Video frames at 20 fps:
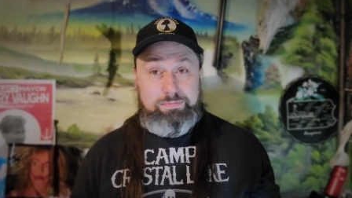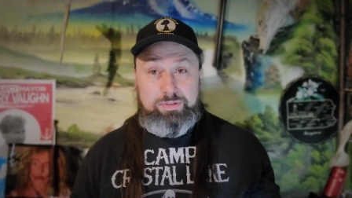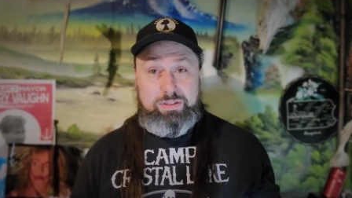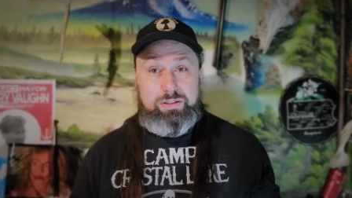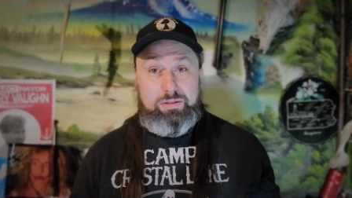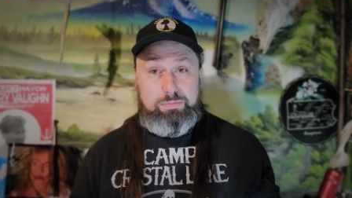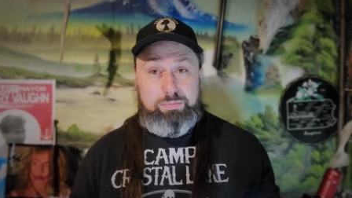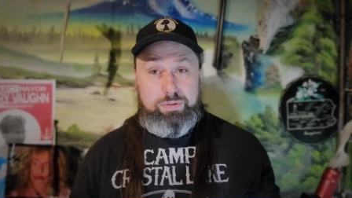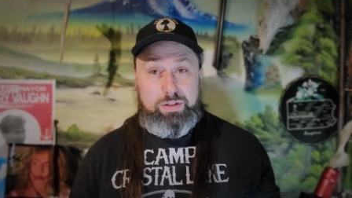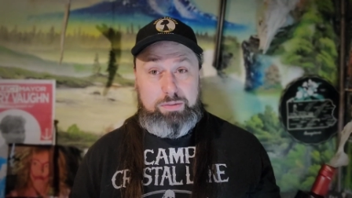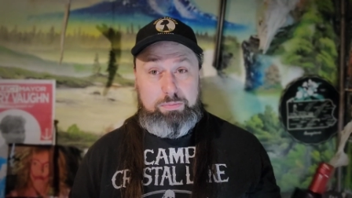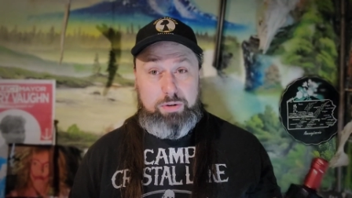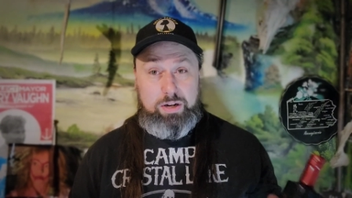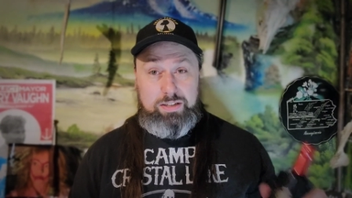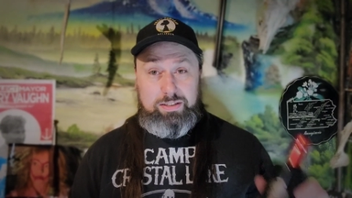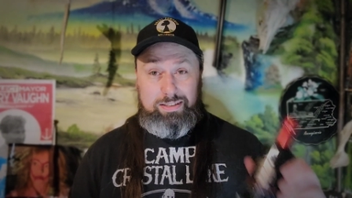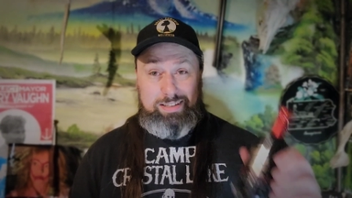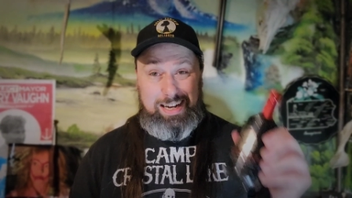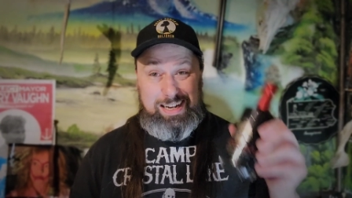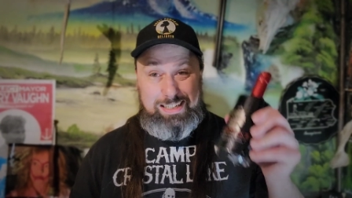Still pretty
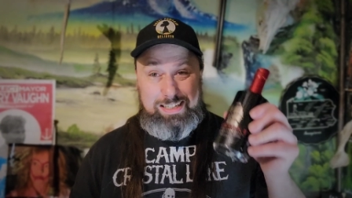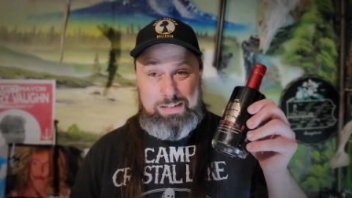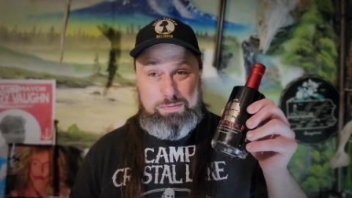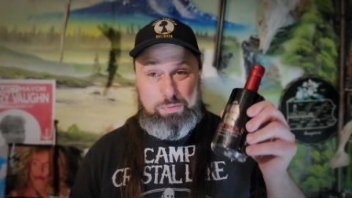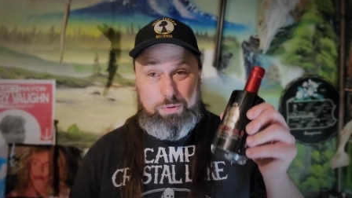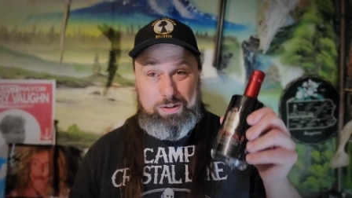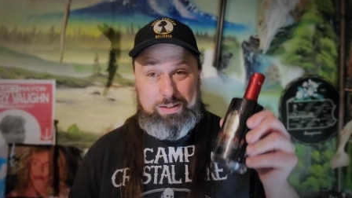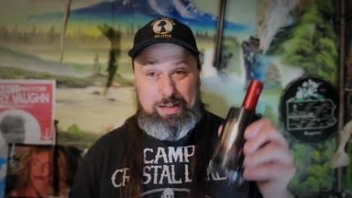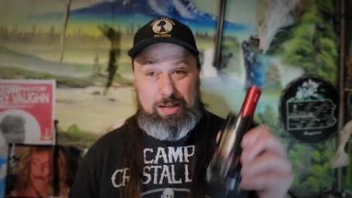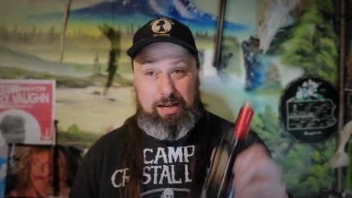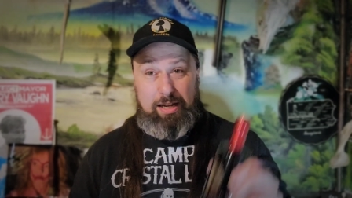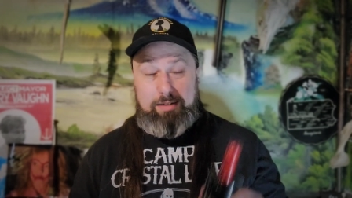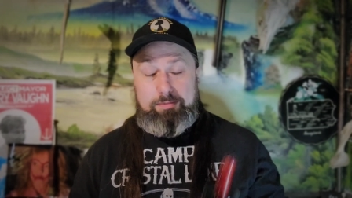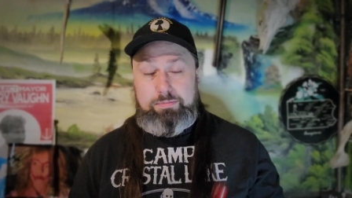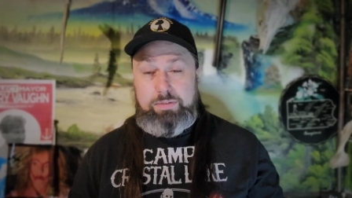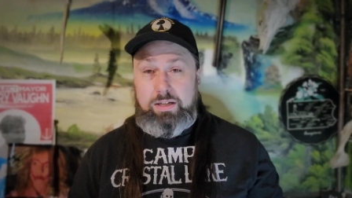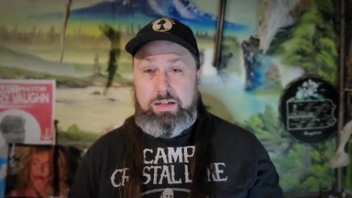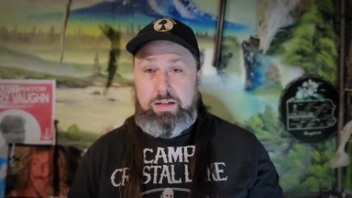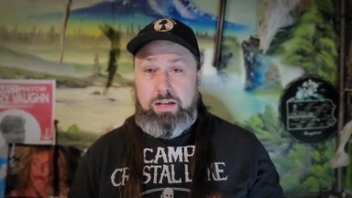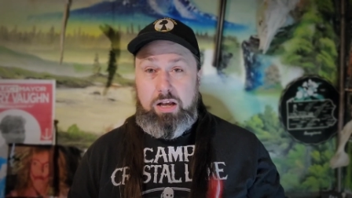pricey. Eighteen point
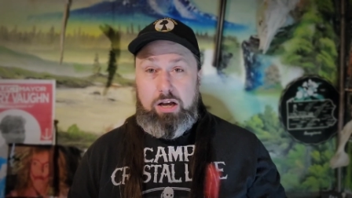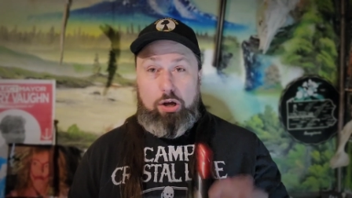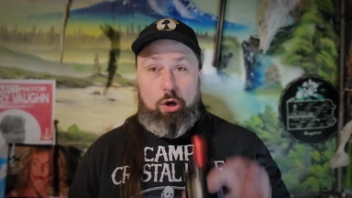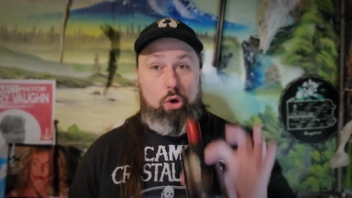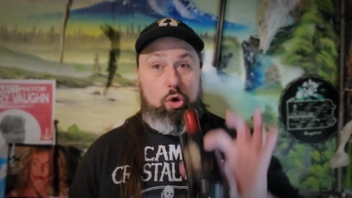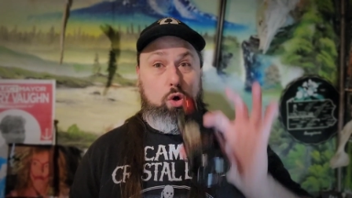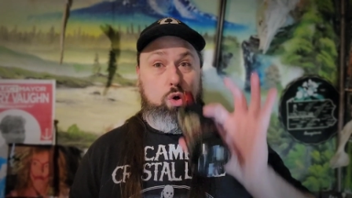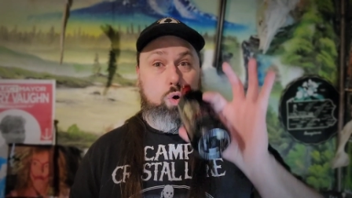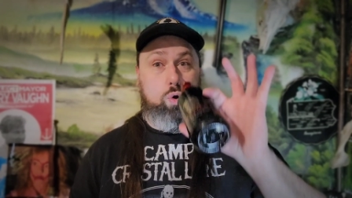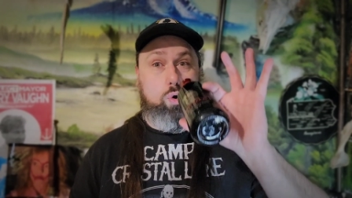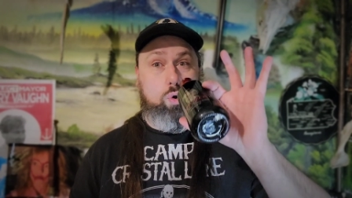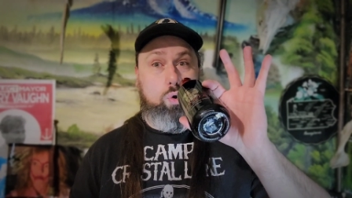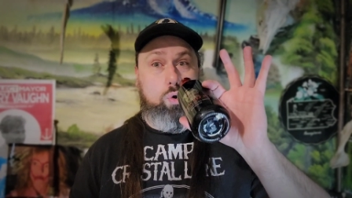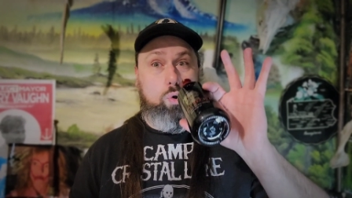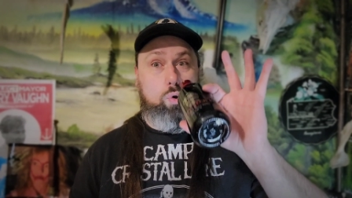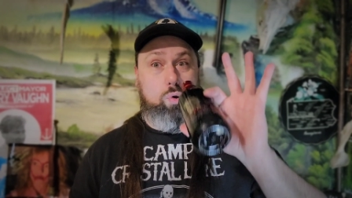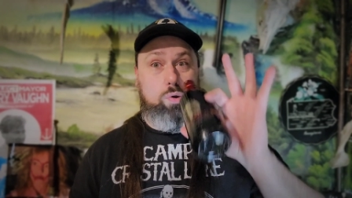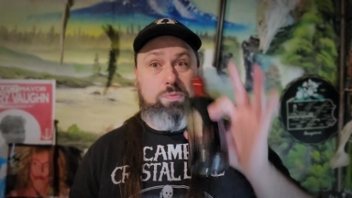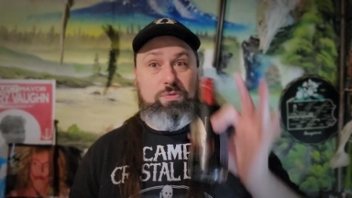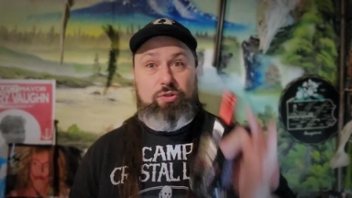nine.
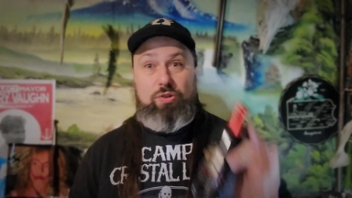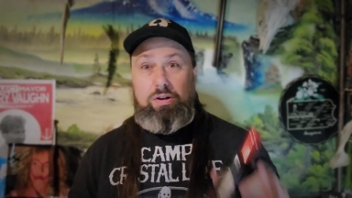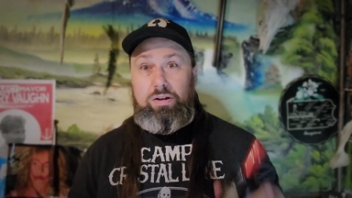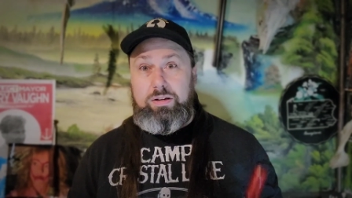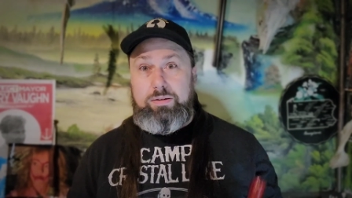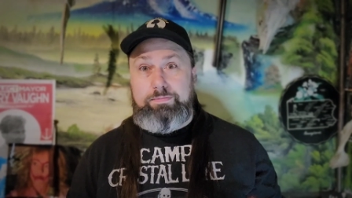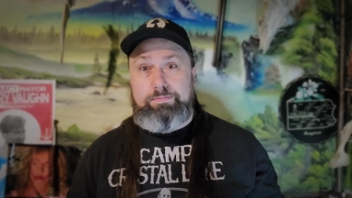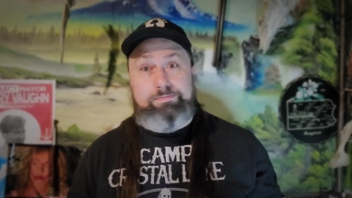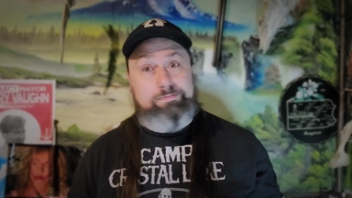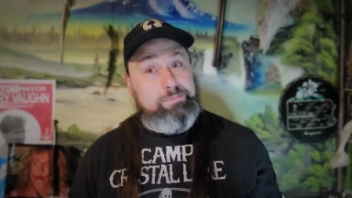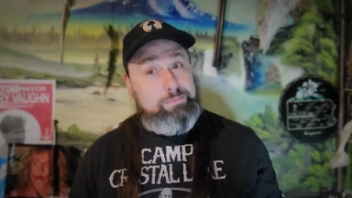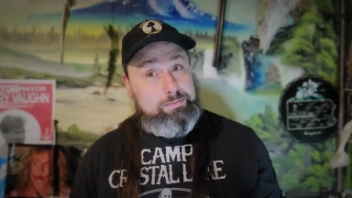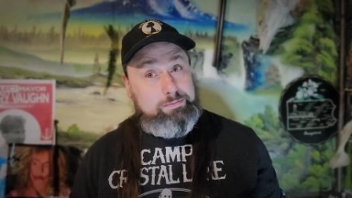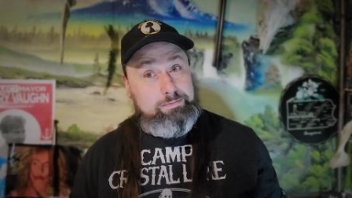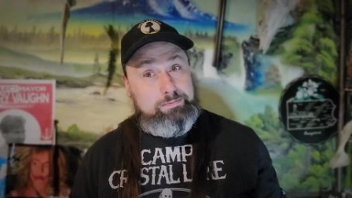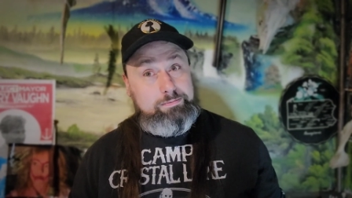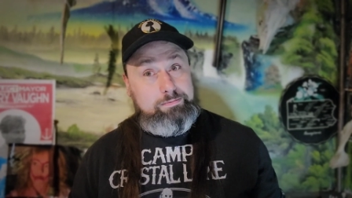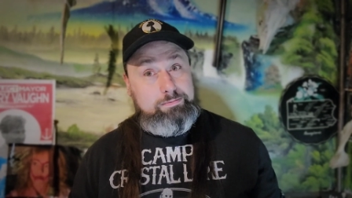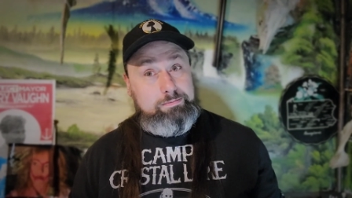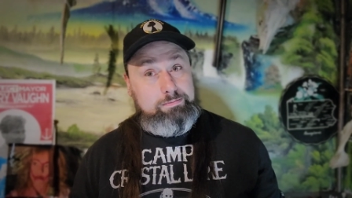Drunk.
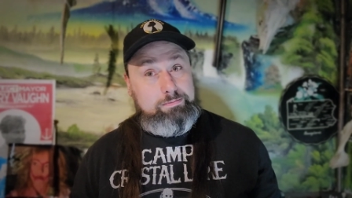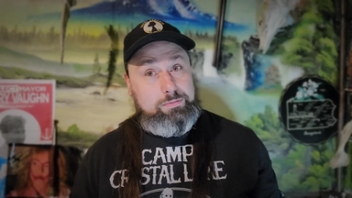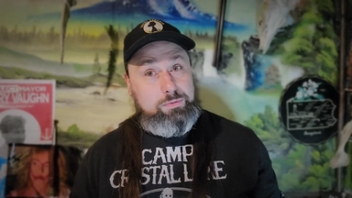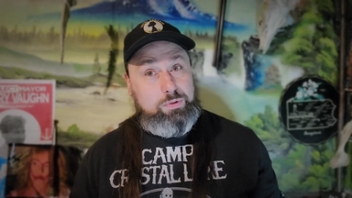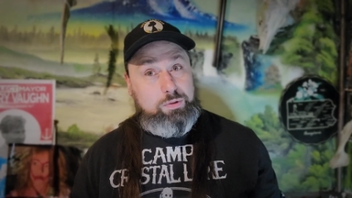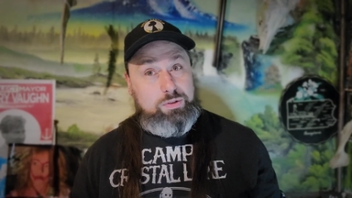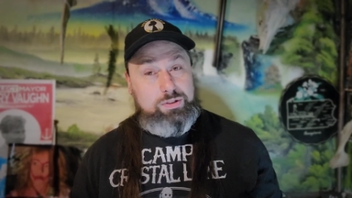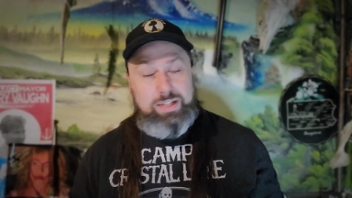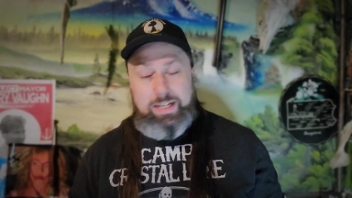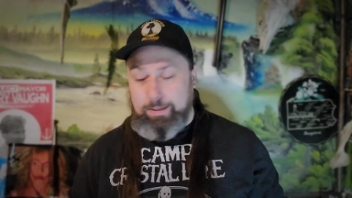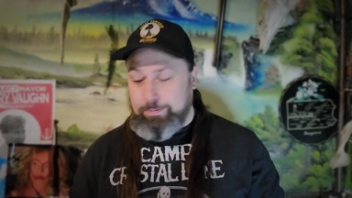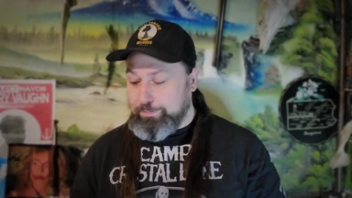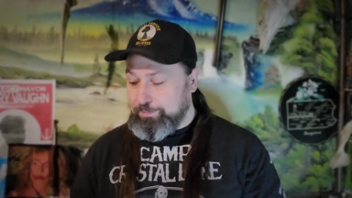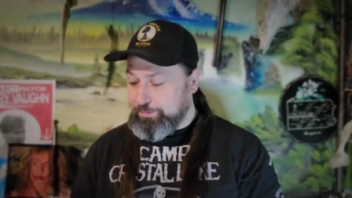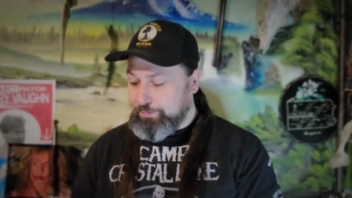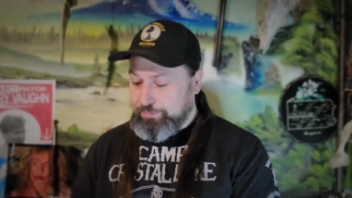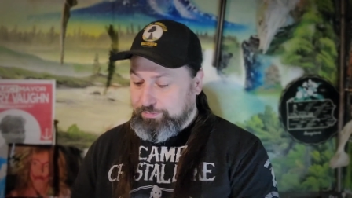Hmm. We'll see.